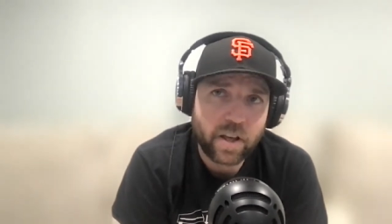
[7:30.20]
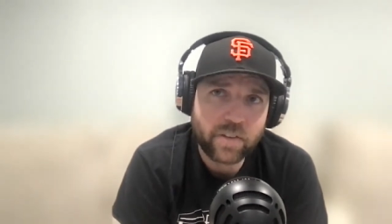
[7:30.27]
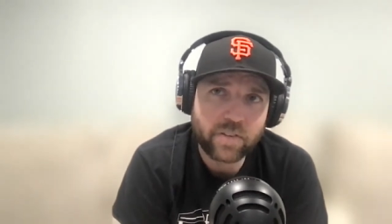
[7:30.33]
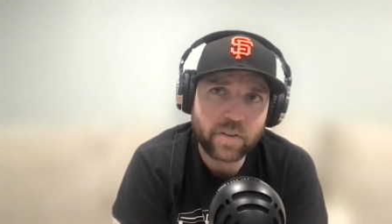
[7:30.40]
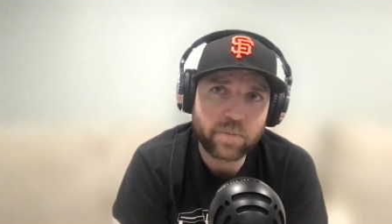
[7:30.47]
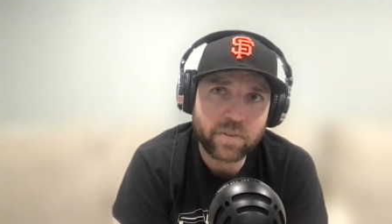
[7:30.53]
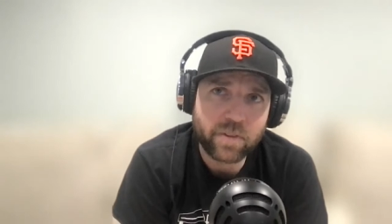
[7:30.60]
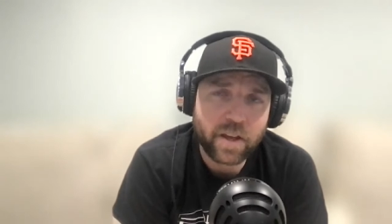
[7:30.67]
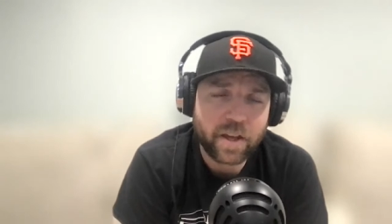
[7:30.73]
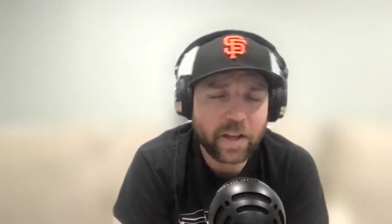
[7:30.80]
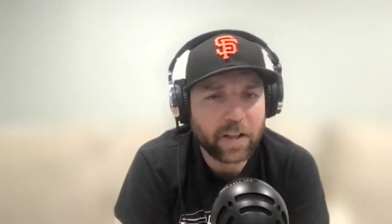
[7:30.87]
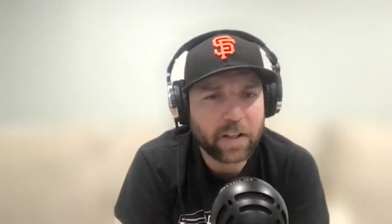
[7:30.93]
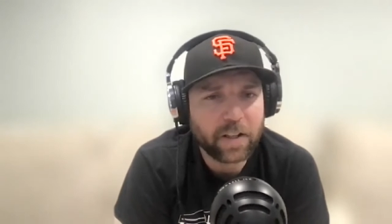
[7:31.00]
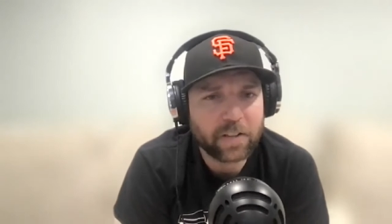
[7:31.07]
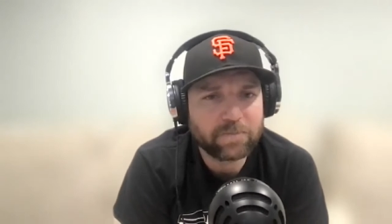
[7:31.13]
as I'm
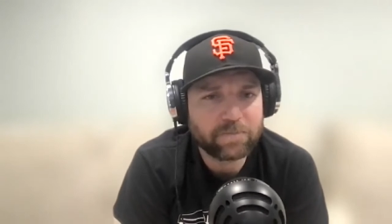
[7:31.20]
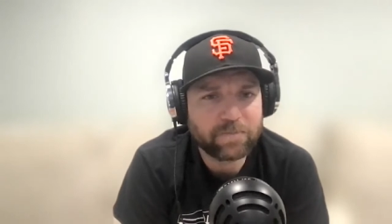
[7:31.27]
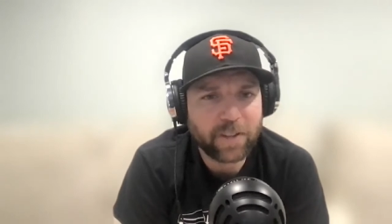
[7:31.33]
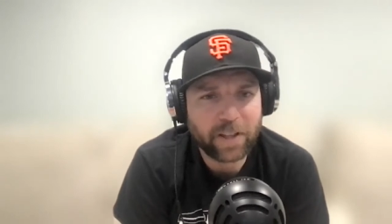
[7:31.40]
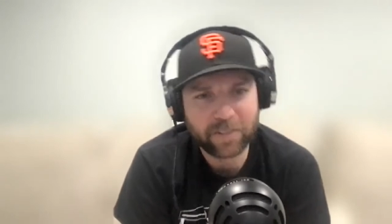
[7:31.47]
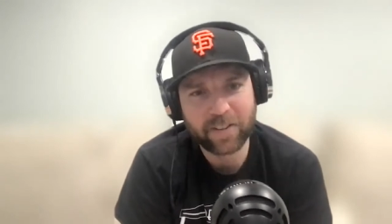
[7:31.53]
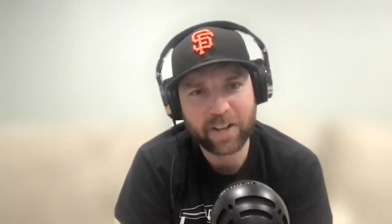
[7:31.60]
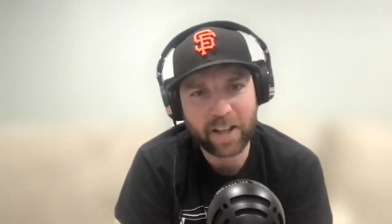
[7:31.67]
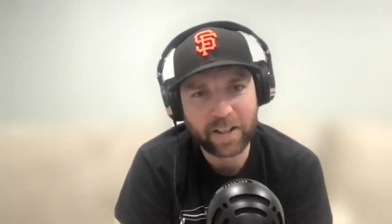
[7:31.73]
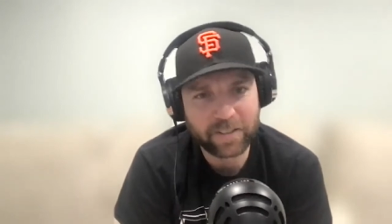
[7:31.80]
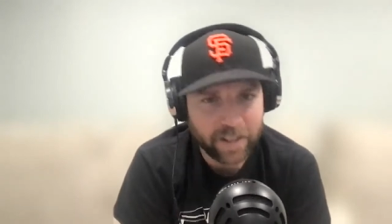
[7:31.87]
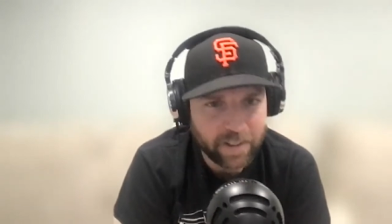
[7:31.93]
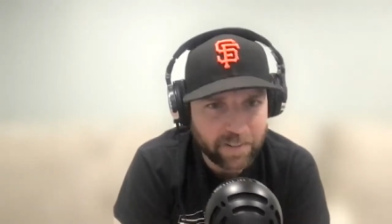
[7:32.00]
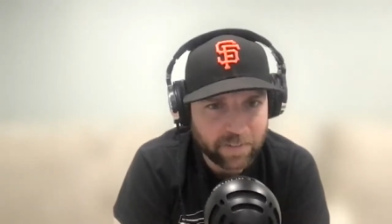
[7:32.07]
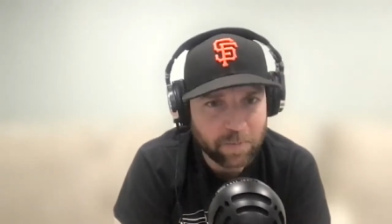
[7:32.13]
saying, let's not
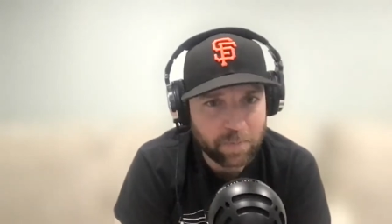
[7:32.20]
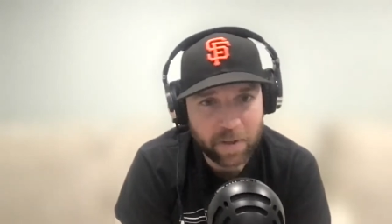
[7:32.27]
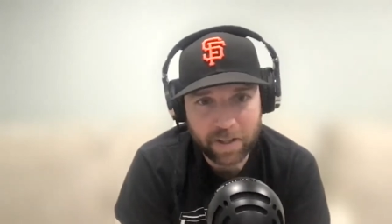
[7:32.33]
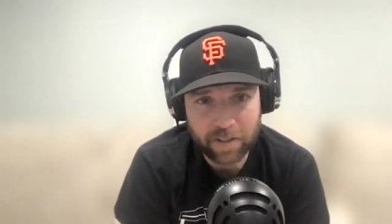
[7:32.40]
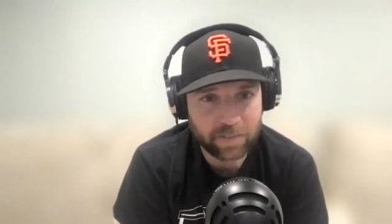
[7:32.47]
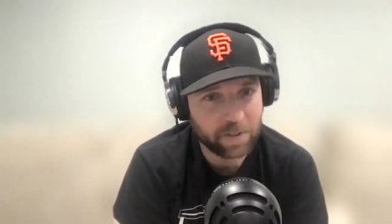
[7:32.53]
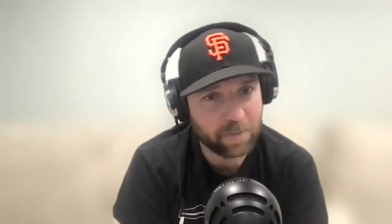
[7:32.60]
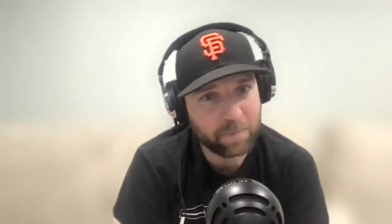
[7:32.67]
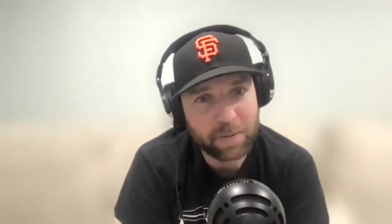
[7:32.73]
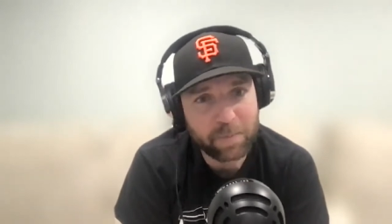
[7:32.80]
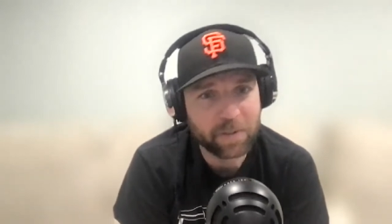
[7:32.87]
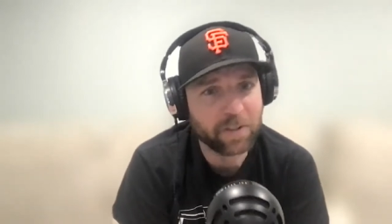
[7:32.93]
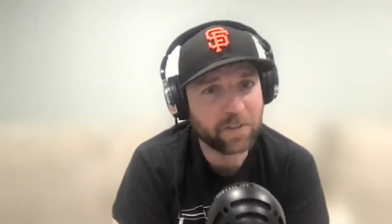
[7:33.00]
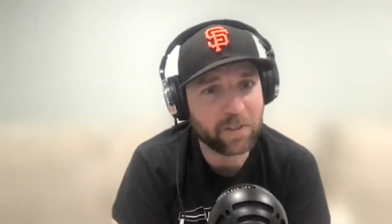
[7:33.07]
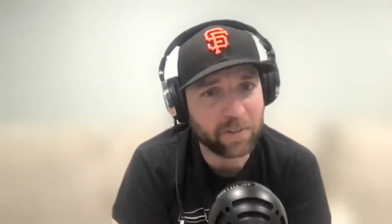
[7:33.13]
hit somebody. Some
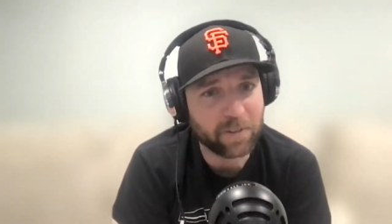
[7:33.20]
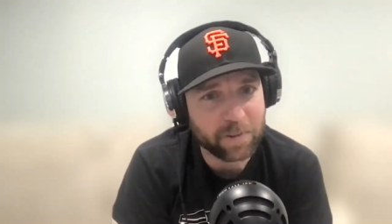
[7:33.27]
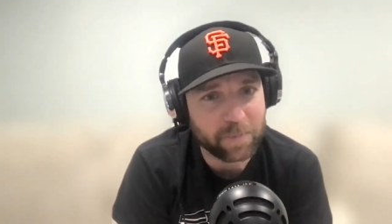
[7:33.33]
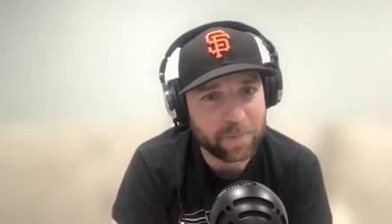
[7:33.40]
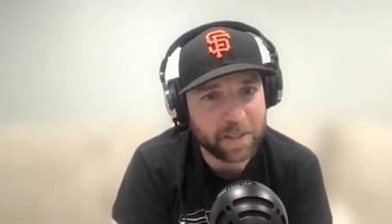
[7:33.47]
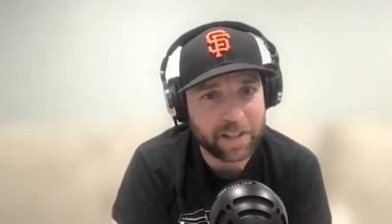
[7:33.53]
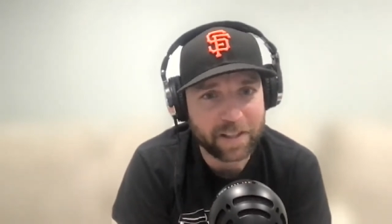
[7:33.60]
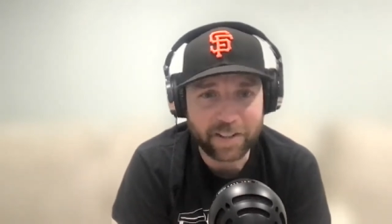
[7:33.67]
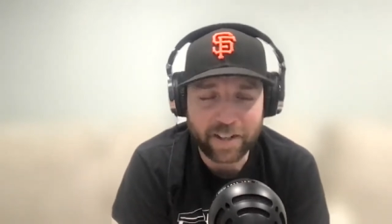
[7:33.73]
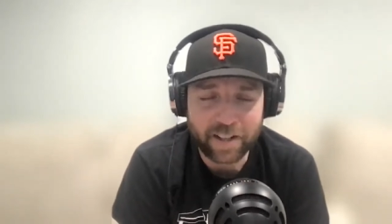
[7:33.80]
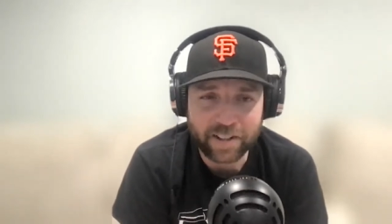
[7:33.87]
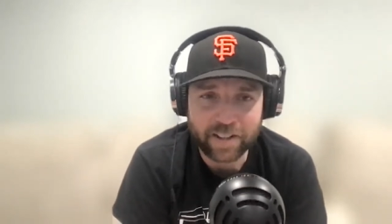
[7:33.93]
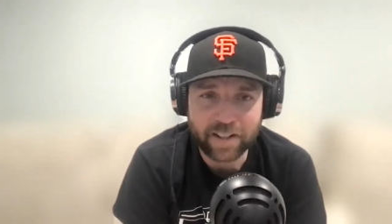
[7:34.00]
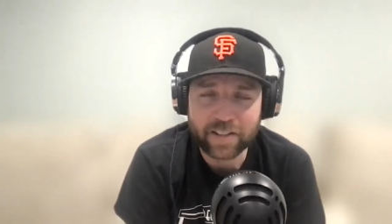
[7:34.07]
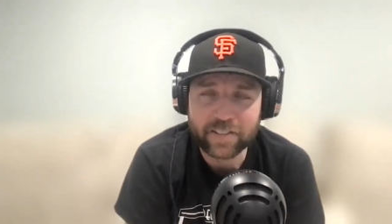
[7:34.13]
people deserve to be hit,
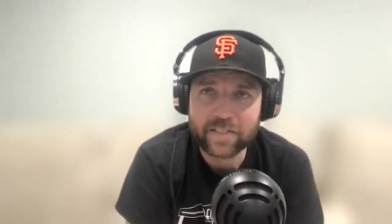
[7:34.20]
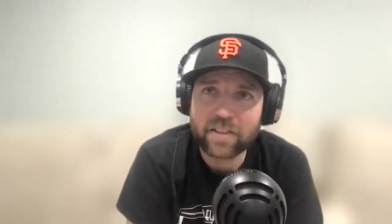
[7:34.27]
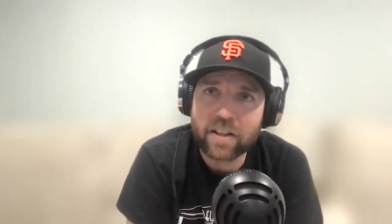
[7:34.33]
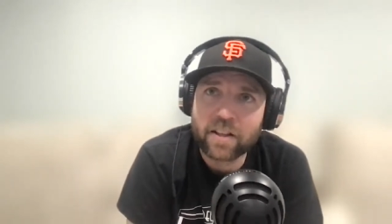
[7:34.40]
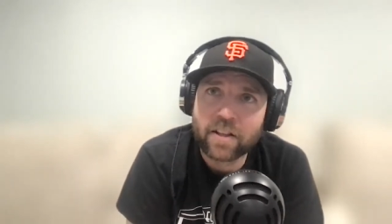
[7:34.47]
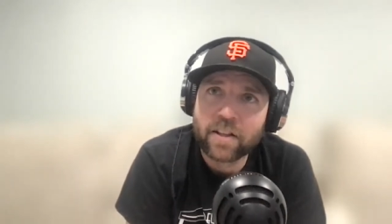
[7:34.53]
I guess.